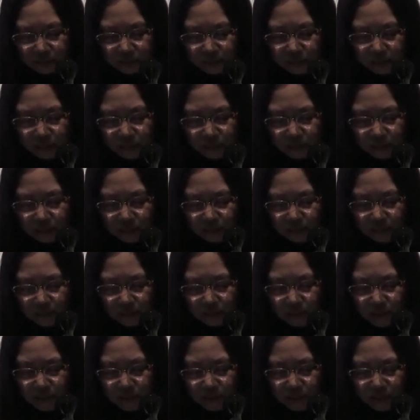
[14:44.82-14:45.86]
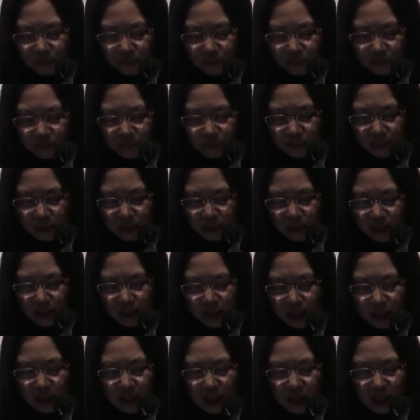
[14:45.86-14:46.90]

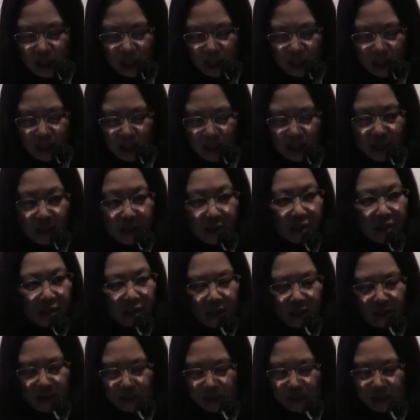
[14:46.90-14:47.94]
(no one is talking)